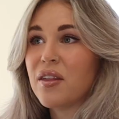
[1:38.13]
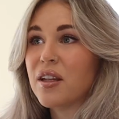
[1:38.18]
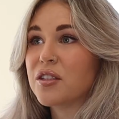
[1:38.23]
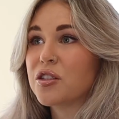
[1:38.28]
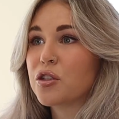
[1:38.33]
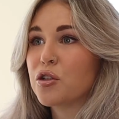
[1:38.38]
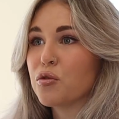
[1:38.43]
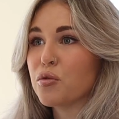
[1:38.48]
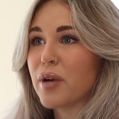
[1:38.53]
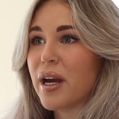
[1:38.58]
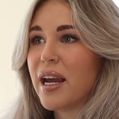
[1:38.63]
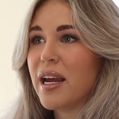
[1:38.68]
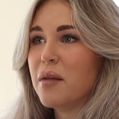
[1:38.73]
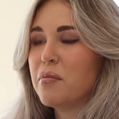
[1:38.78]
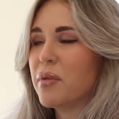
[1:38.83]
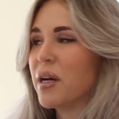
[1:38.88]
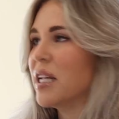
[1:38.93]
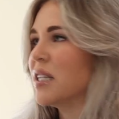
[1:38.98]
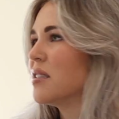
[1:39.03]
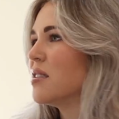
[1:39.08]
that's great,
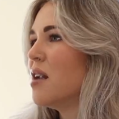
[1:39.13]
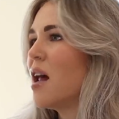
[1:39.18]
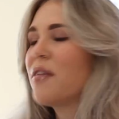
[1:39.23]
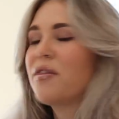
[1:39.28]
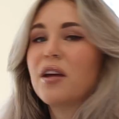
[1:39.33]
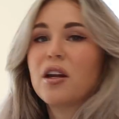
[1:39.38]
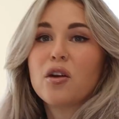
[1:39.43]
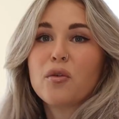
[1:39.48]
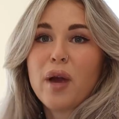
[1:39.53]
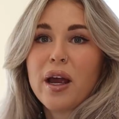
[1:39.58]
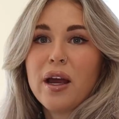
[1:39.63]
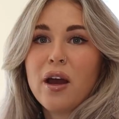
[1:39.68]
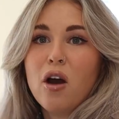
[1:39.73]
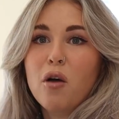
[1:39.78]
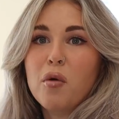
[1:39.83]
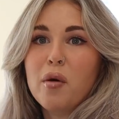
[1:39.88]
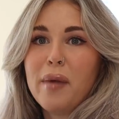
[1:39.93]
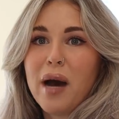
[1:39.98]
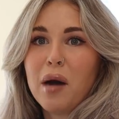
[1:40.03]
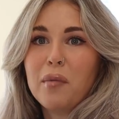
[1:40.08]
but it's nothing to write home
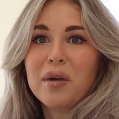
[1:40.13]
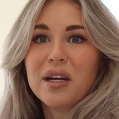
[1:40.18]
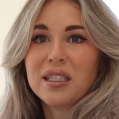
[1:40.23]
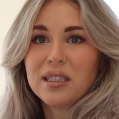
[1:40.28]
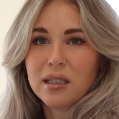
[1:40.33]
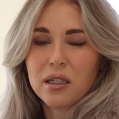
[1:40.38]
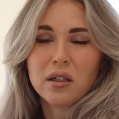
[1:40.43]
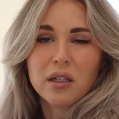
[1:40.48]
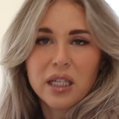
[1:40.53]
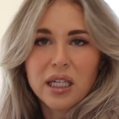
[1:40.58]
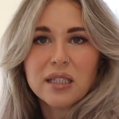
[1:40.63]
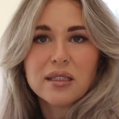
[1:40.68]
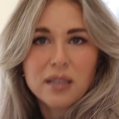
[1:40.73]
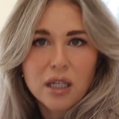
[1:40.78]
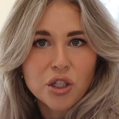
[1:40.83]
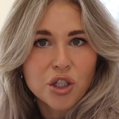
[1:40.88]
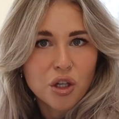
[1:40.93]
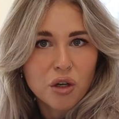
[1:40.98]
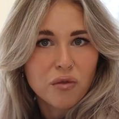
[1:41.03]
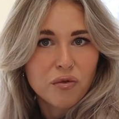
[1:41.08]
about, but it's literally essential
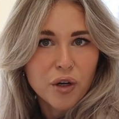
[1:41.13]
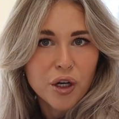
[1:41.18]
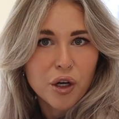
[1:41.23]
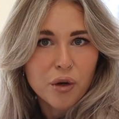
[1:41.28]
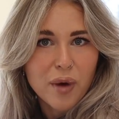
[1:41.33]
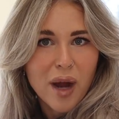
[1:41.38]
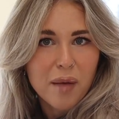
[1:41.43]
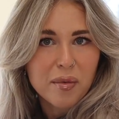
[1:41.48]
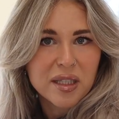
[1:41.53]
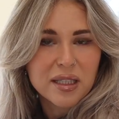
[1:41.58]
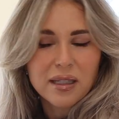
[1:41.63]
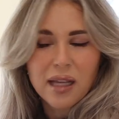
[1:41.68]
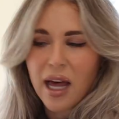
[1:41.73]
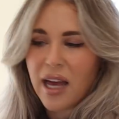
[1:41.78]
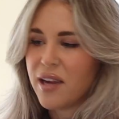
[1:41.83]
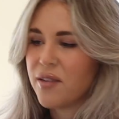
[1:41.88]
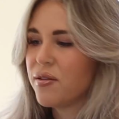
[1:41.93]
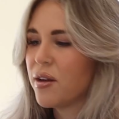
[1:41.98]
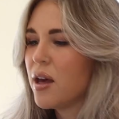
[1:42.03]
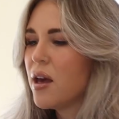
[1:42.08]
for your rabbit's
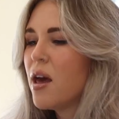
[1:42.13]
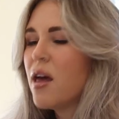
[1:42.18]
life.